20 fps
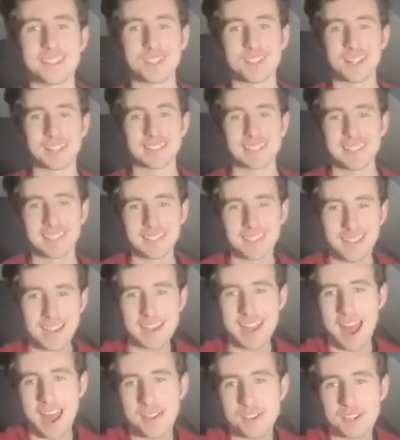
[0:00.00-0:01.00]
interesting.
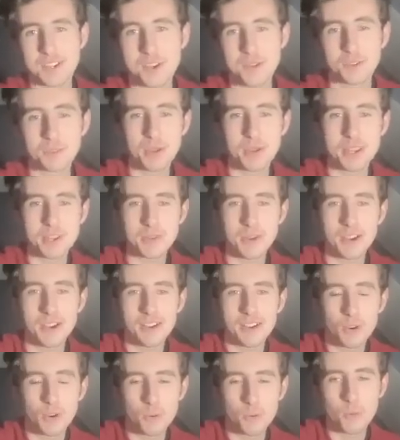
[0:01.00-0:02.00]
An ant knows where you
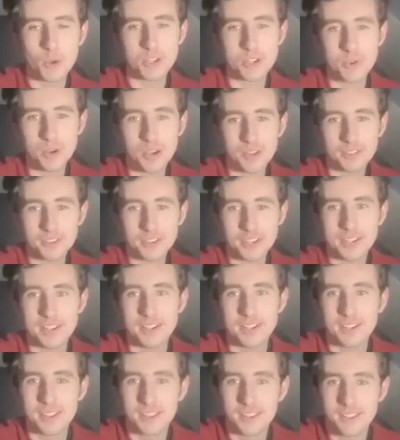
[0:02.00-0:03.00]
are, or what you are, sorry.
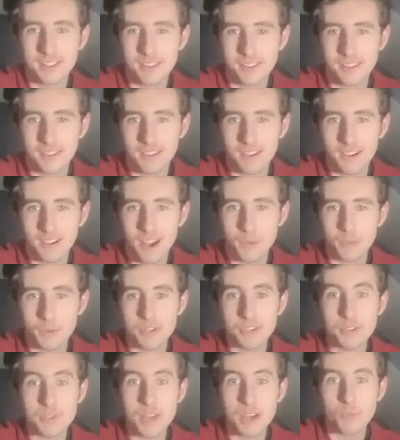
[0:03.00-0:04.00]
I
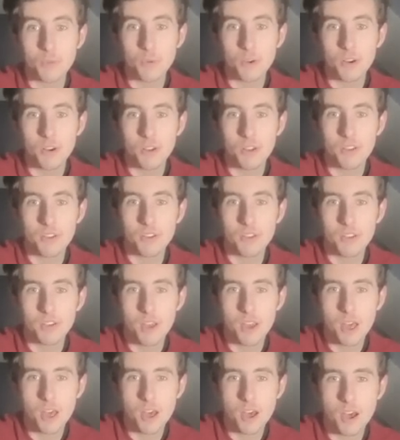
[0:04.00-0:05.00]
want to do that one.
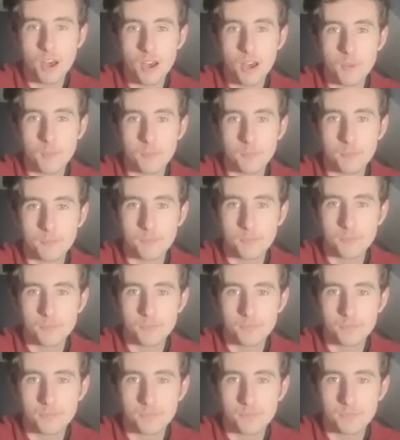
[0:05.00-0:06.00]
Um,
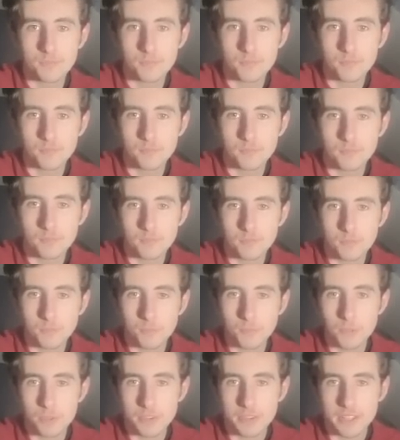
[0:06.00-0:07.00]

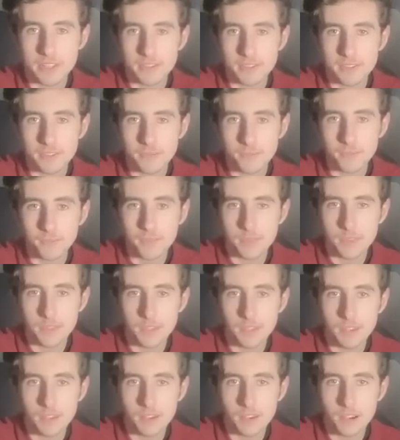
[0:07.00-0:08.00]
what's this?
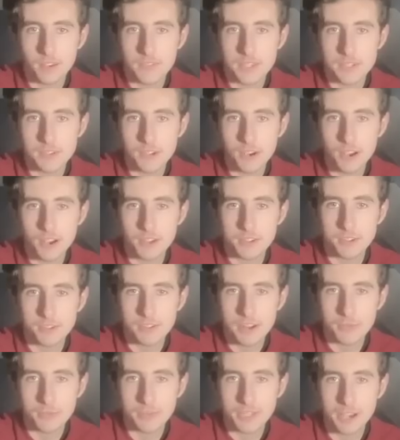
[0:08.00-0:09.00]
I've seen your art
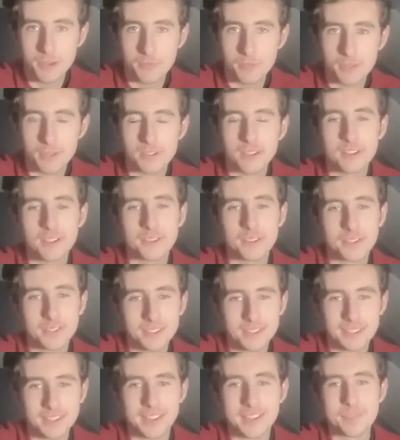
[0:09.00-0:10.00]
around Tumblr. Oh,
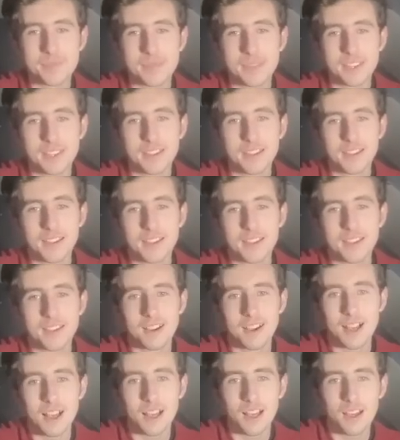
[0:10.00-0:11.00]
okay.
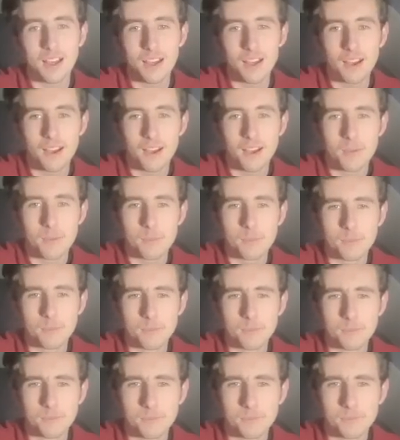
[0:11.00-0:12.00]
Um,